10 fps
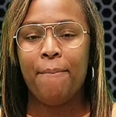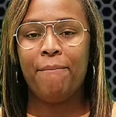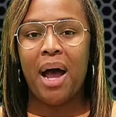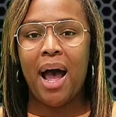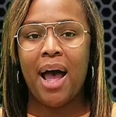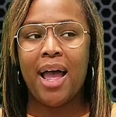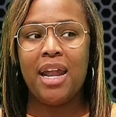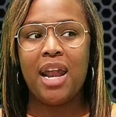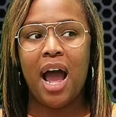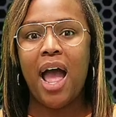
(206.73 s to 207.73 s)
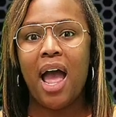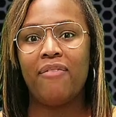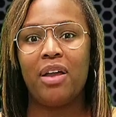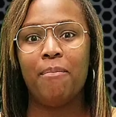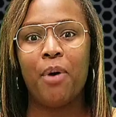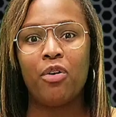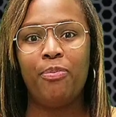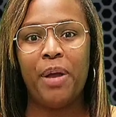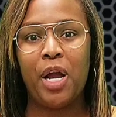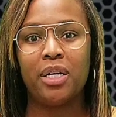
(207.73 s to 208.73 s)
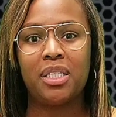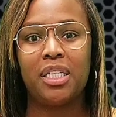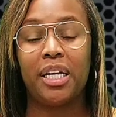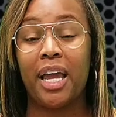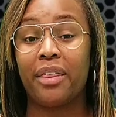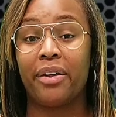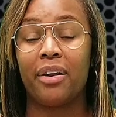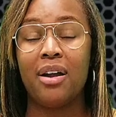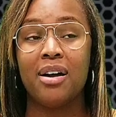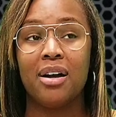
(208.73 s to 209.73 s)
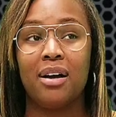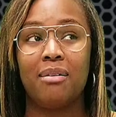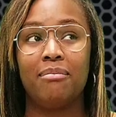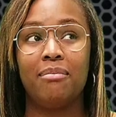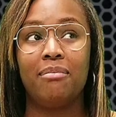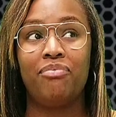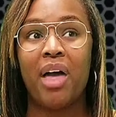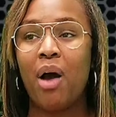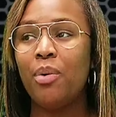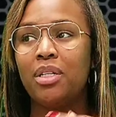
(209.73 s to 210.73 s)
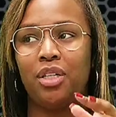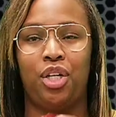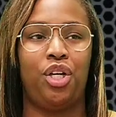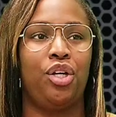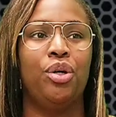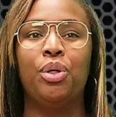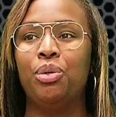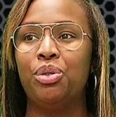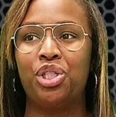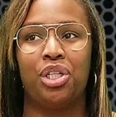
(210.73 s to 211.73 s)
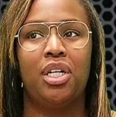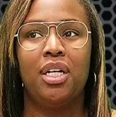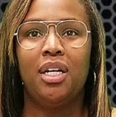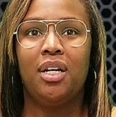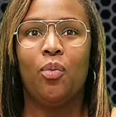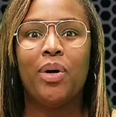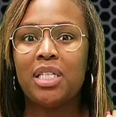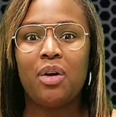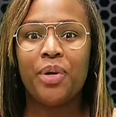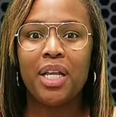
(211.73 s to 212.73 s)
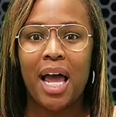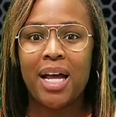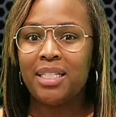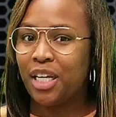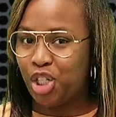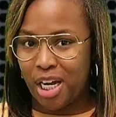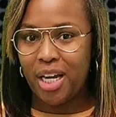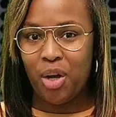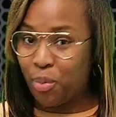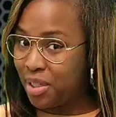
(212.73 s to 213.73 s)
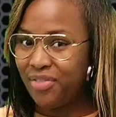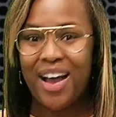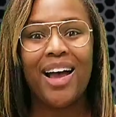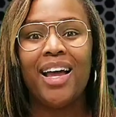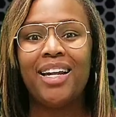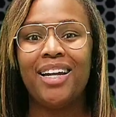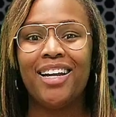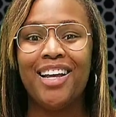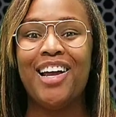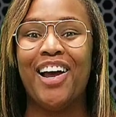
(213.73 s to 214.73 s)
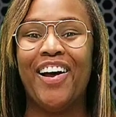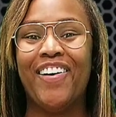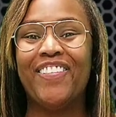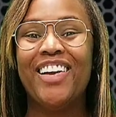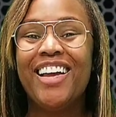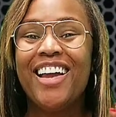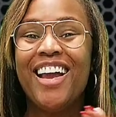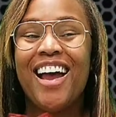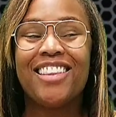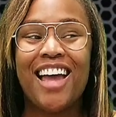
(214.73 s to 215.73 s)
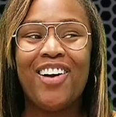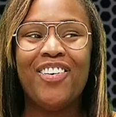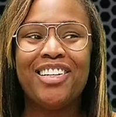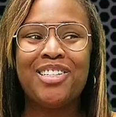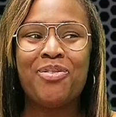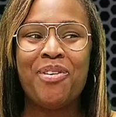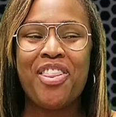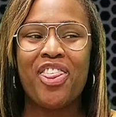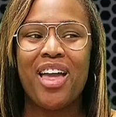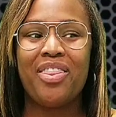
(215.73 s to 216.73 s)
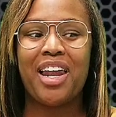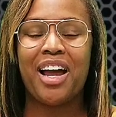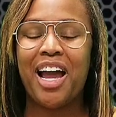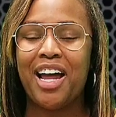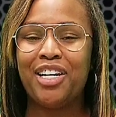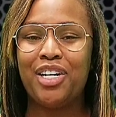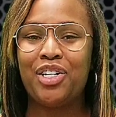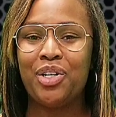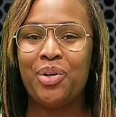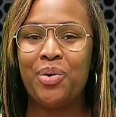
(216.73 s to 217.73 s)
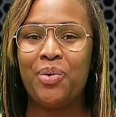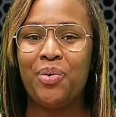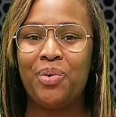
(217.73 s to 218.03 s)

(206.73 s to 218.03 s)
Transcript: by not having both parents together. That was a huge... Once I realized that Channing was fine, that was one thing that I kind of do,